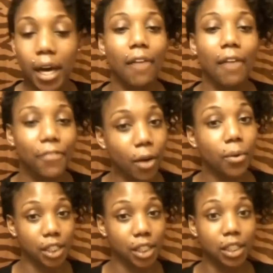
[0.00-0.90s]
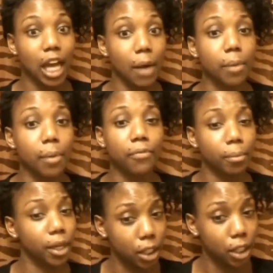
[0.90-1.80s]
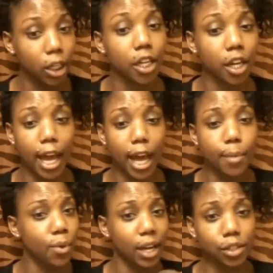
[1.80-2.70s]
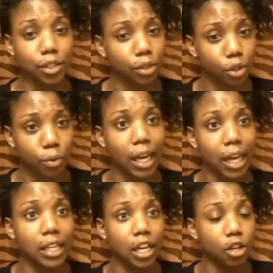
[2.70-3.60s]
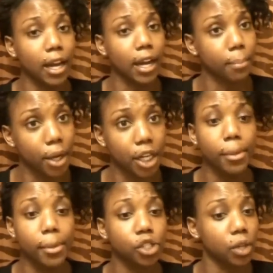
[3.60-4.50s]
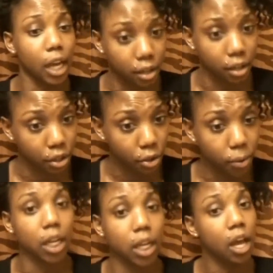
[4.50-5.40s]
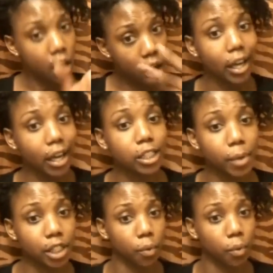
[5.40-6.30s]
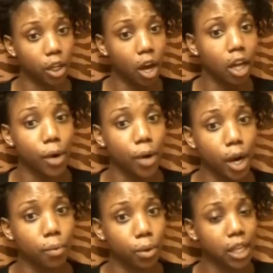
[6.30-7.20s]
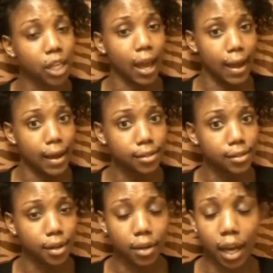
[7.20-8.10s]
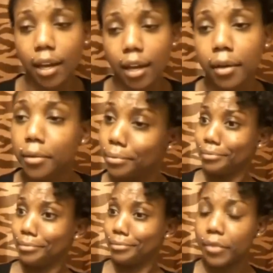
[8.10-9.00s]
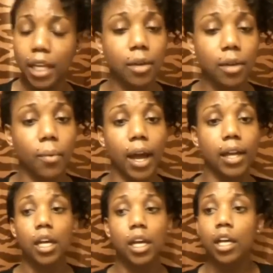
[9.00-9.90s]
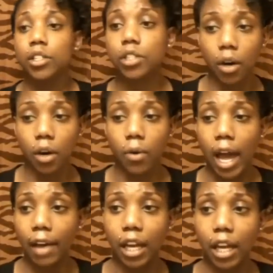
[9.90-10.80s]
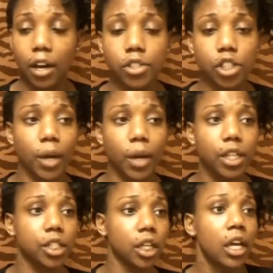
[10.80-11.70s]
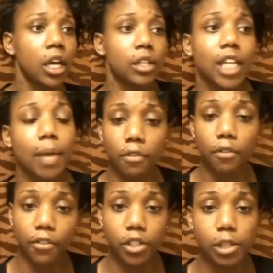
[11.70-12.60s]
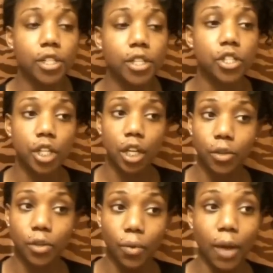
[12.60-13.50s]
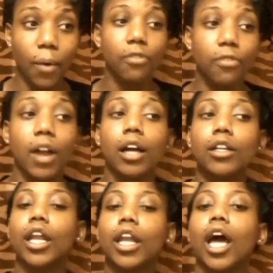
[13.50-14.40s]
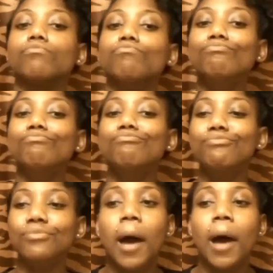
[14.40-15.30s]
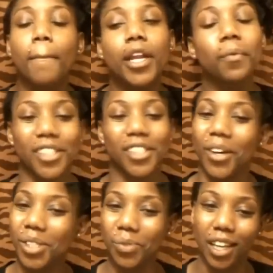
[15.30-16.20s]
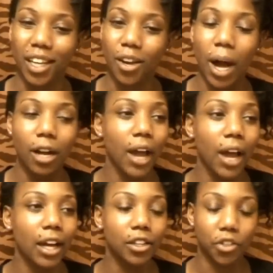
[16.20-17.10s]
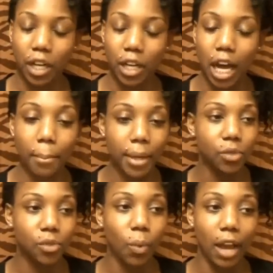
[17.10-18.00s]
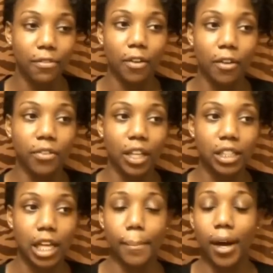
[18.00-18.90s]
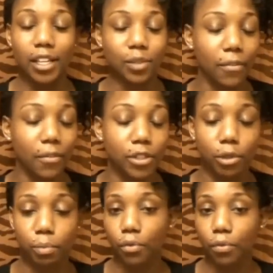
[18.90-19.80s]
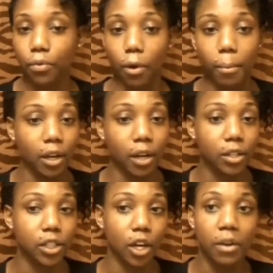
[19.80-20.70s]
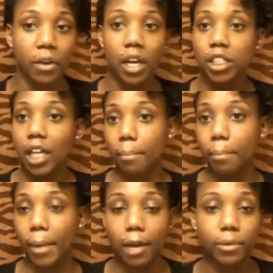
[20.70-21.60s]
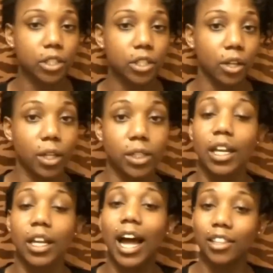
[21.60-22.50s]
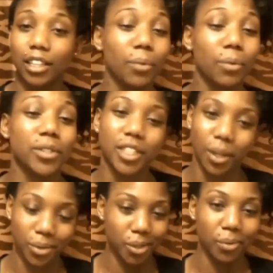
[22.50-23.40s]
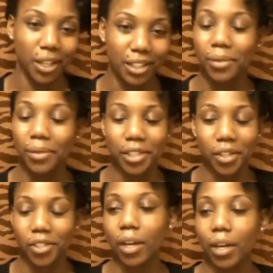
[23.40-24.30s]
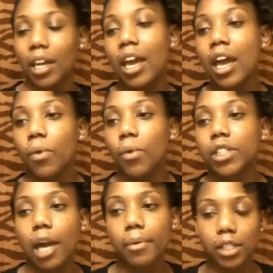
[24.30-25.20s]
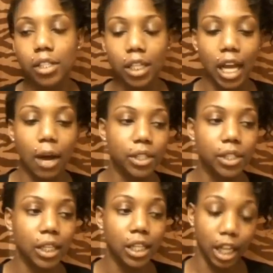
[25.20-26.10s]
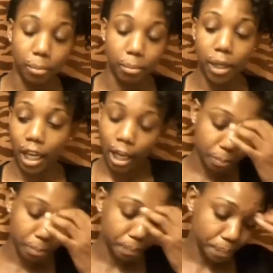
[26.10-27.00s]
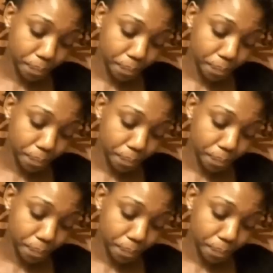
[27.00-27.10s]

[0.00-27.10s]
But I felt where Jessica Diamond was coming from. Get you clear your name. You ain't got shit to do with that. Yeah, you might have been there, but you ain't nothing to do with it. Okay, especially with Carly Red Rooster ass, okay? Anyways, so after that whole situation, Tammy reveals the picture. She looks great. Waka Flocka looking like, mm-hmm. But it was so sweet to hear Waka Flocka, you know, comment his wife and everything, talking about his wife is the most beautiful woman on this earth. She had a baby. She still looks good. I thought that was so sweet. That was so sweet. When Tammy goes sit down, we see Deb. Deb,